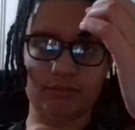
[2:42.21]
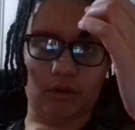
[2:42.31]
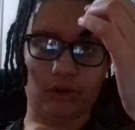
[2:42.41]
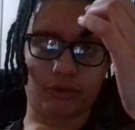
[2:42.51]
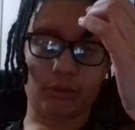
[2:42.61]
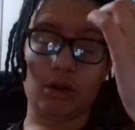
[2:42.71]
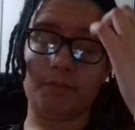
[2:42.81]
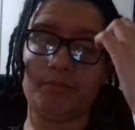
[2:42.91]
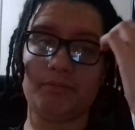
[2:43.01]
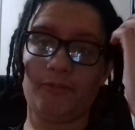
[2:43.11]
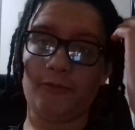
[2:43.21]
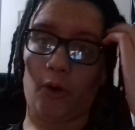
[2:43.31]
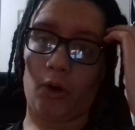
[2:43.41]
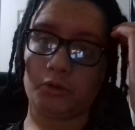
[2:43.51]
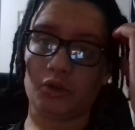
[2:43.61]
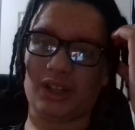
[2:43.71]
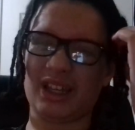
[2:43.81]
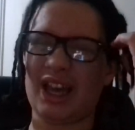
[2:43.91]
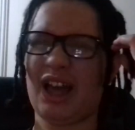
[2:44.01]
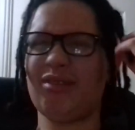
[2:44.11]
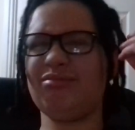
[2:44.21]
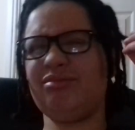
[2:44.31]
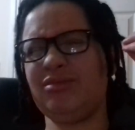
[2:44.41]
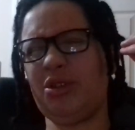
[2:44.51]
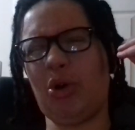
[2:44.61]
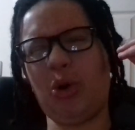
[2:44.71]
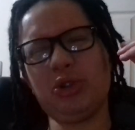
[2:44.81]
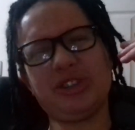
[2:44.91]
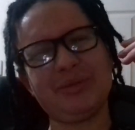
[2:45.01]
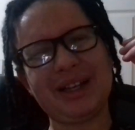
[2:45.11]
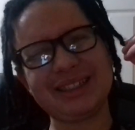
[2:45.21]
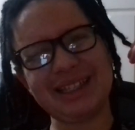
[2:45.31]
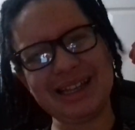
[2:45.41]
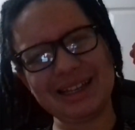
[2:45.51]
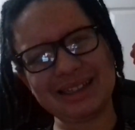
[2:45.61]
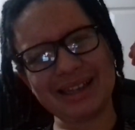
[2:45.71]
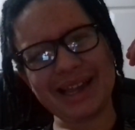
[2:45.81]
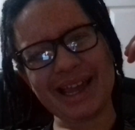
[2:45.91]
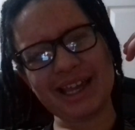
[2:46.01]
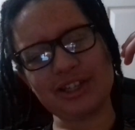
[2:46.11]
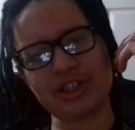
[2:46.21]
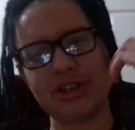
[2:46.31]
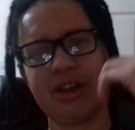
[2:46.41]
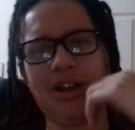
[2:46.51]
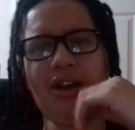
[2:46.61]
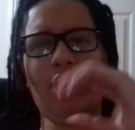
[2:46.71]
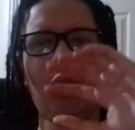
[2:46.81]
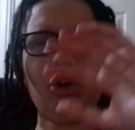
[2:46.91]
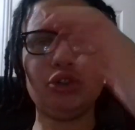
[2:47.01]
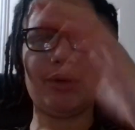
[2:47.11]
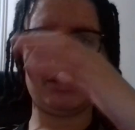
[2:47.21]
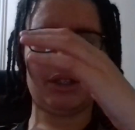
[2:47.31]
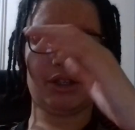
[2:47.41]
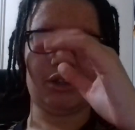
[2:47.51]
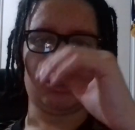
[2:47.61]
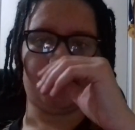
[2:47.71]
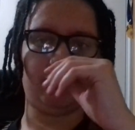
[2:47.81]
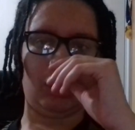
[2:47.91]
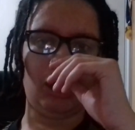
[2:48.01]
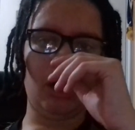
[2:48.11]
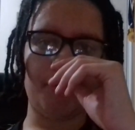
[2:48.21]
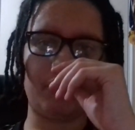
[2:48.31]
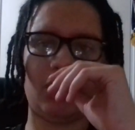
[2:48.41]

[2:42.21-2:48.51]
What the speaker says: whilst we're 4th trying to get automatic slash playoffs.